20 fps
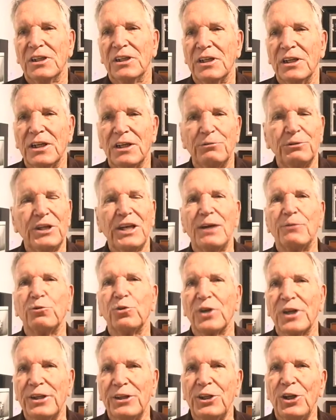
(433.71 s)
uh, we
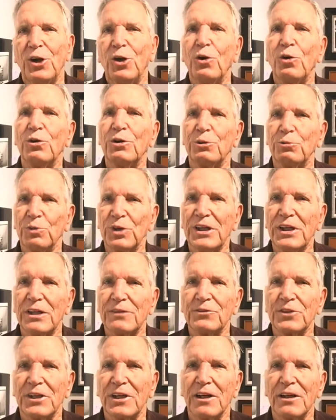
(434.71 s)
have radio, and we
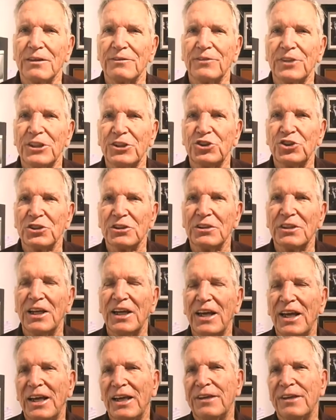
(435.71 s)
have television.